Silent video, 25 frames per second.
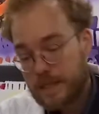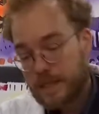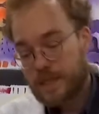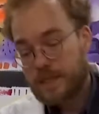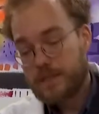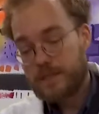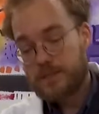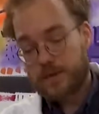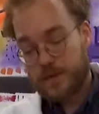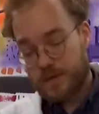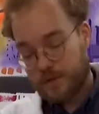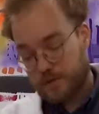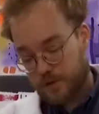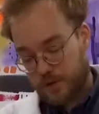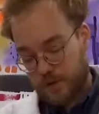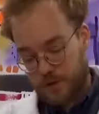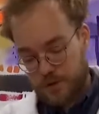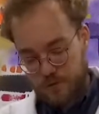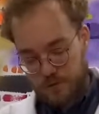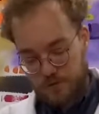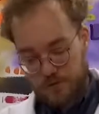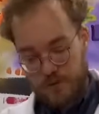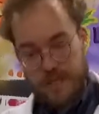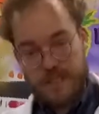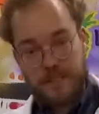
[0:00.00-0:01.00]
So in the
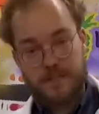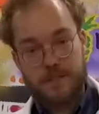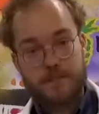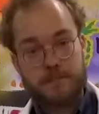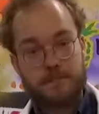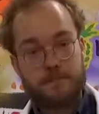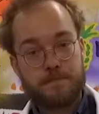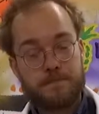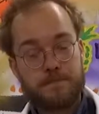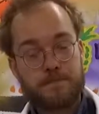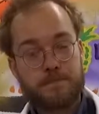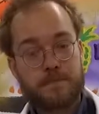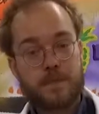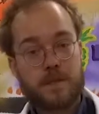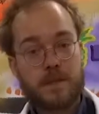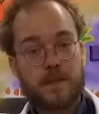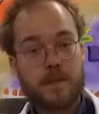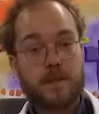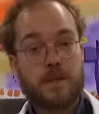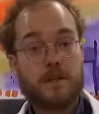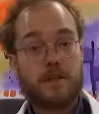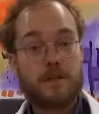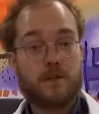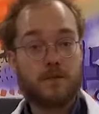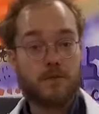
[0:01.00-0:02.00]
first phase,
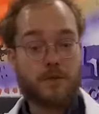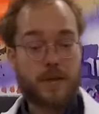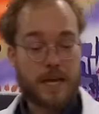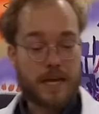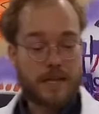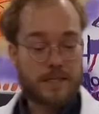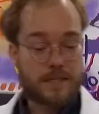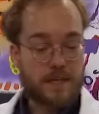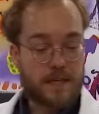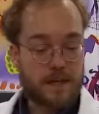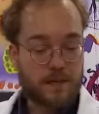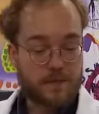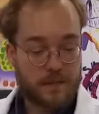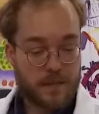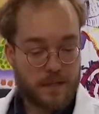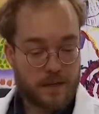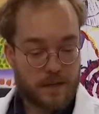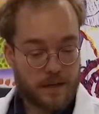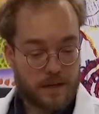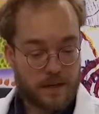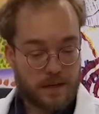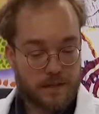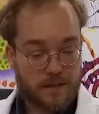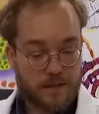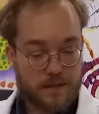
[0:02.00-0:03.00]
you lay down the
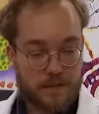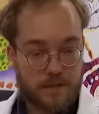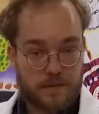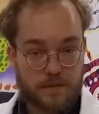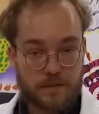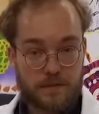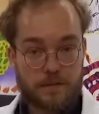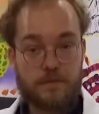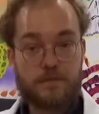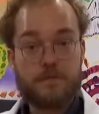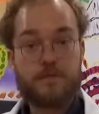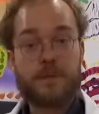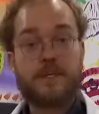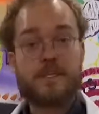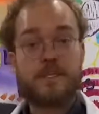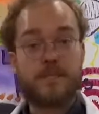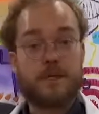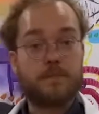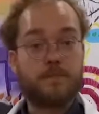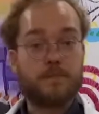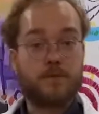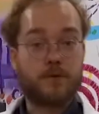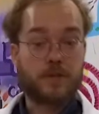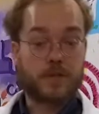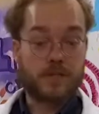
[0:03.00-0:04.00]
cards face
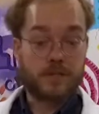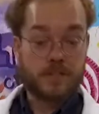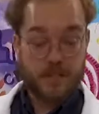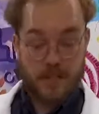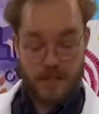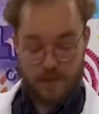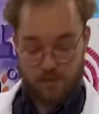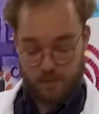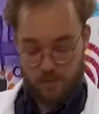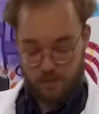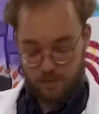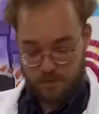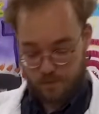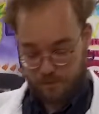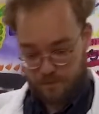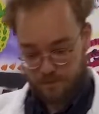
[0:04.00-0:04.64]
up on the table.